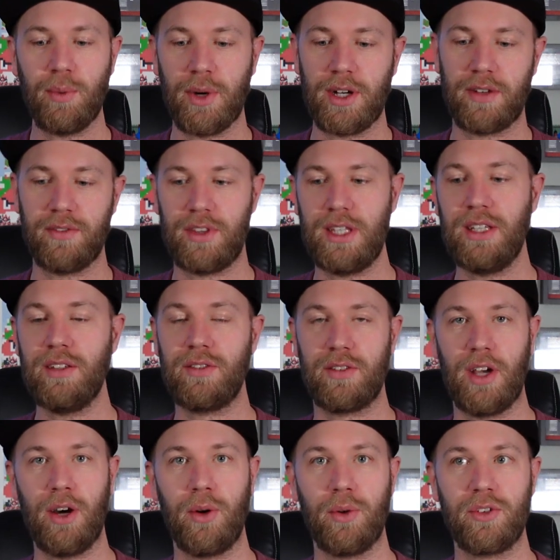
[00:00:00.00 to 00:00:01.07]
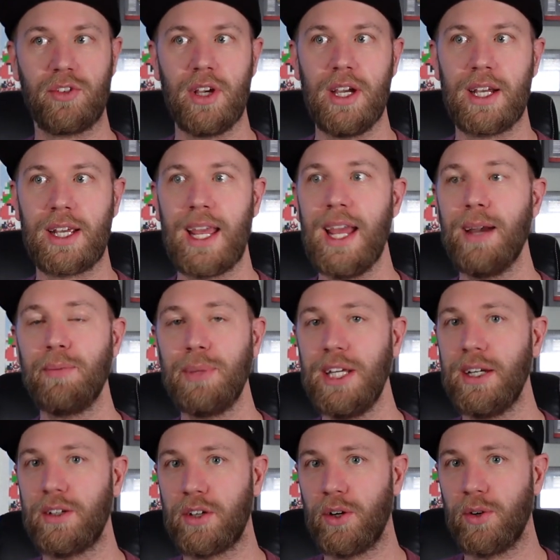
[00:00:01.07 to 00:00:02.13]
one of these zones can't be
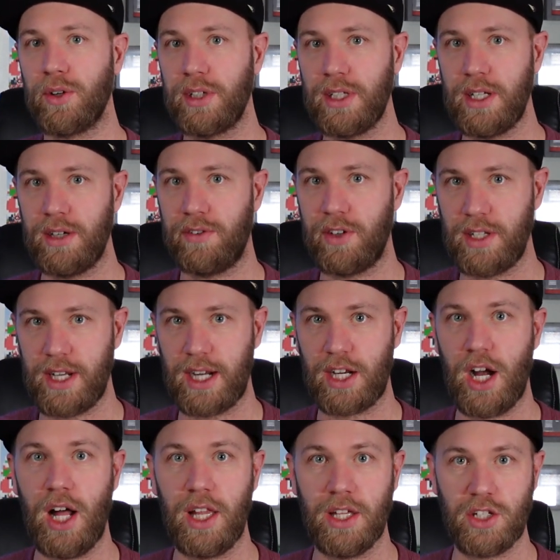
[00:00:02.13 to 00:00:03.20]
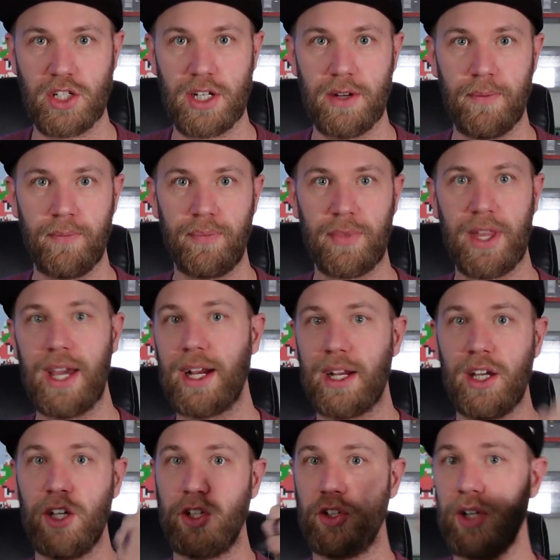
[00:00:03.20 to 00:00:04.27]
a totally different technology. Like,
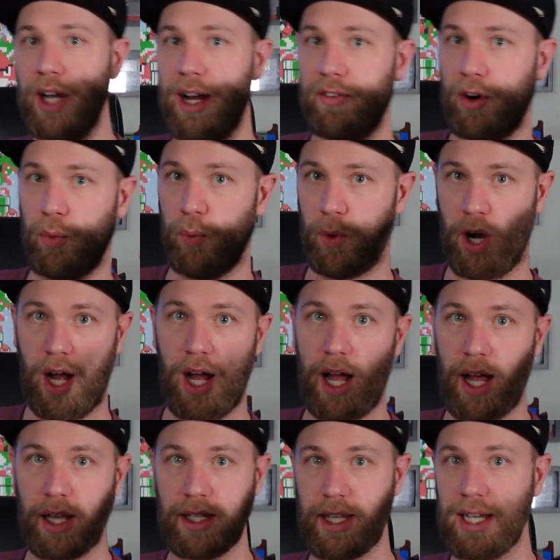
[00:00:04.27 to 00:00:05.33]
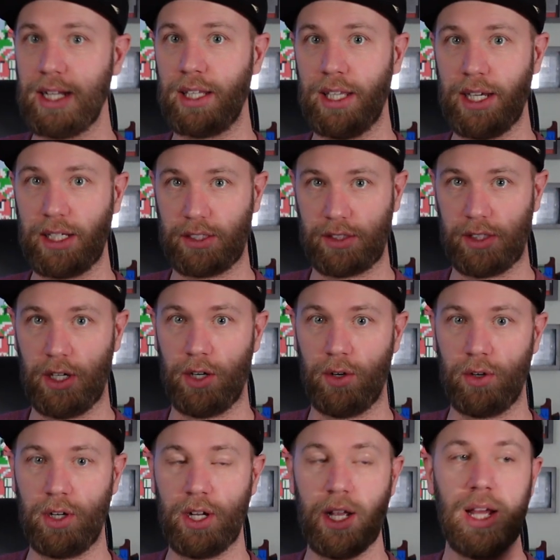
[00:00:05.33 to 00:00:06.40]
you can have a raw data lake
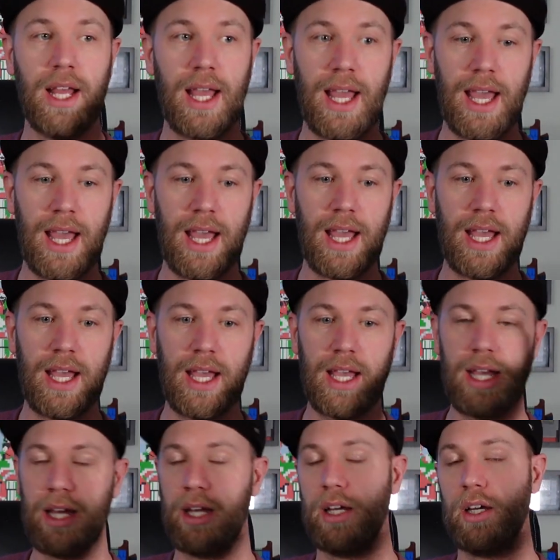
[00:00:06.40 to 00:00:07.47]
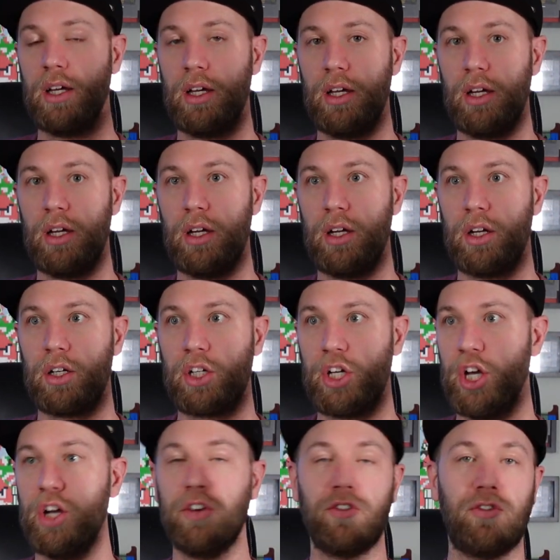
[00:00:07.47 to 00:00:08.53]
zone, a
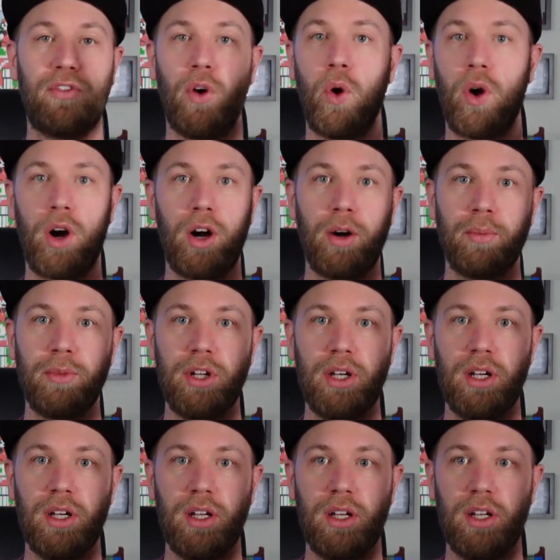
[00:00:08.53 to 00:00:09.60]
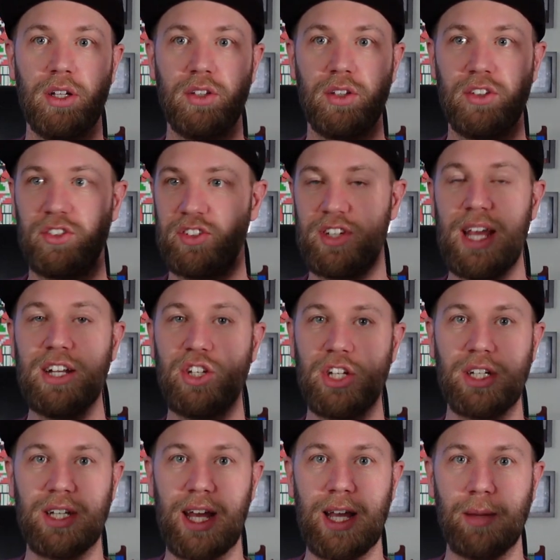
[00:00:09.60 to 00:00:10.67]
conformed
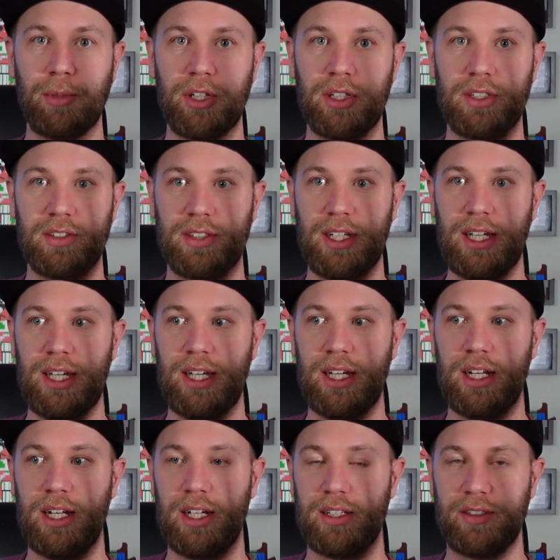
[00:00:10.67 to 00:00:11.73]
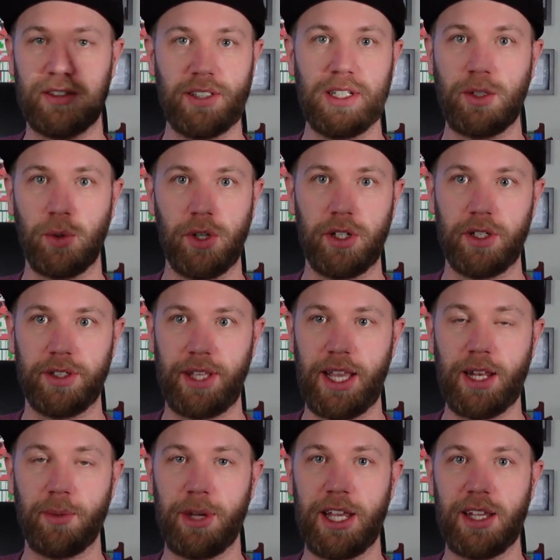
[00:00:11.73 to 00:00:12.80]
staging tables in a SQL
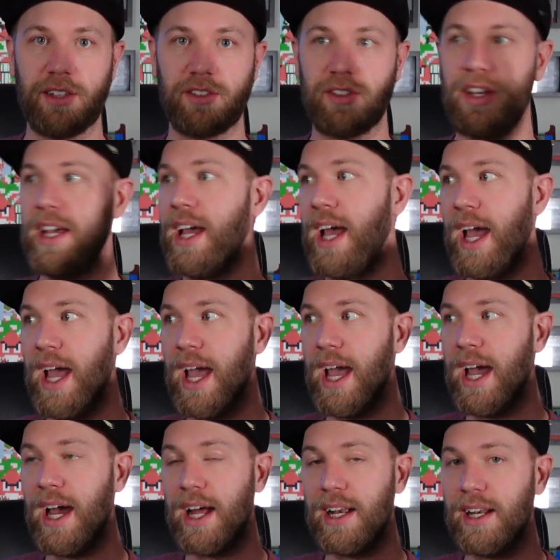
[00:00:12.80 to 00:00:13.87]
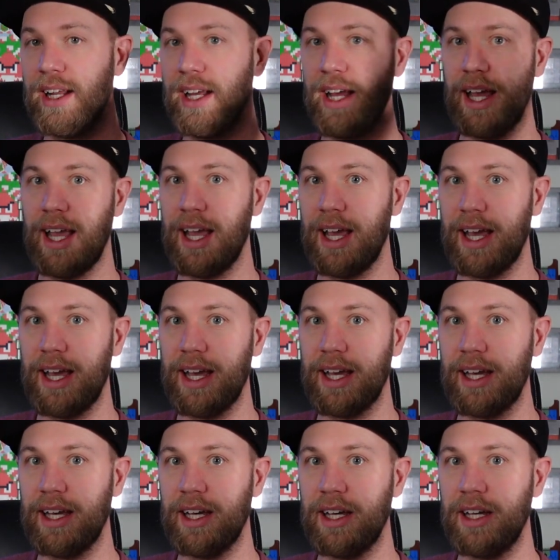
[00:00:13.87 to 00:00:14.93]
database, and
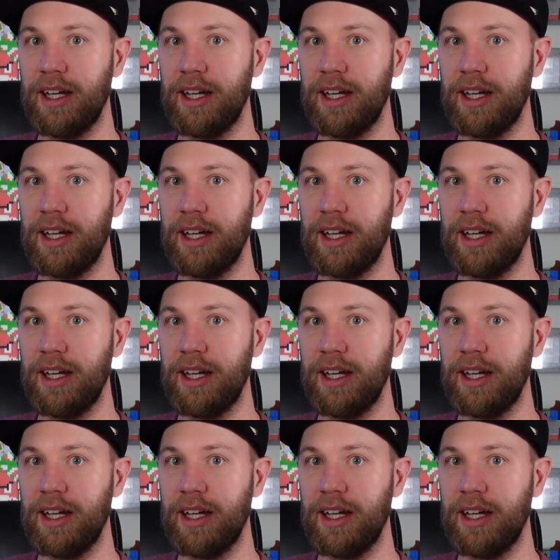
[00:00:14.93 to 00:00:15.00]
a